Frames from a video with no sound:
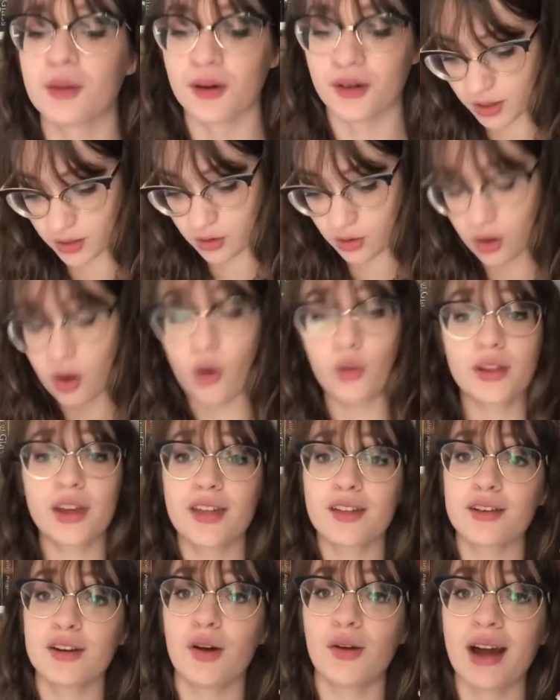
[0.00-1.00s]
The other,
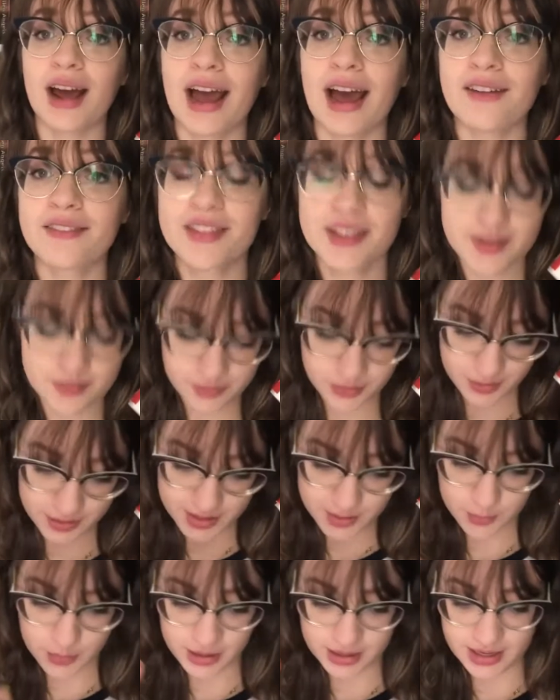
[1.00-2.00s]
only other note I have this, for
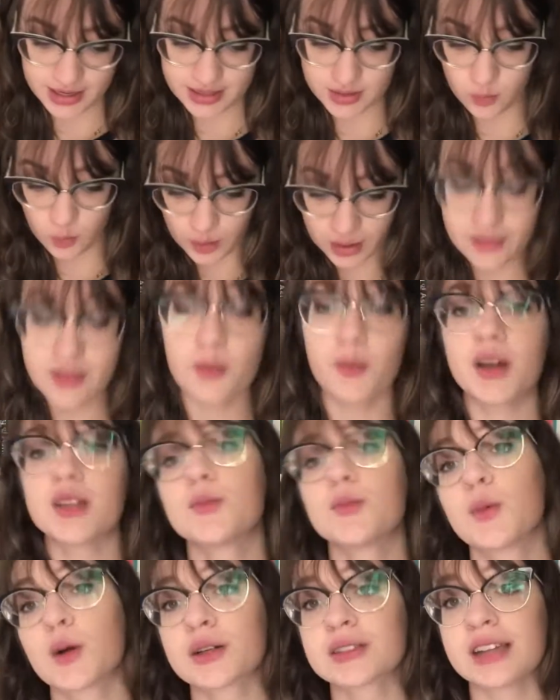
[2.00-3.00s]
this book is one of the
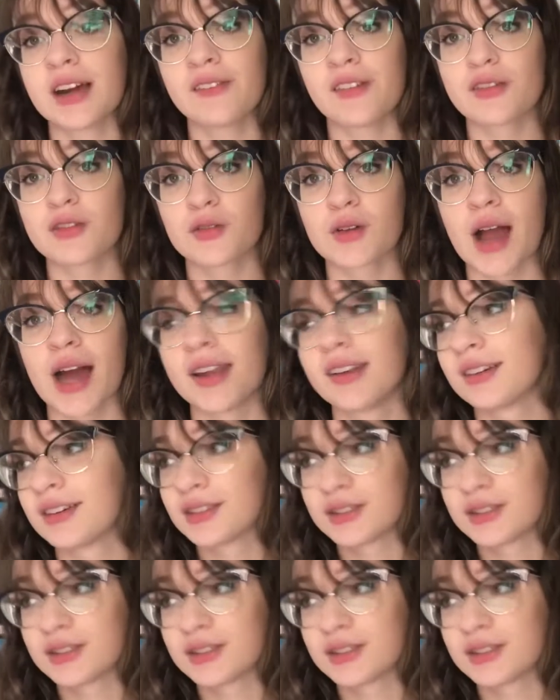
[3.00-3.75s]
best books I've ever read.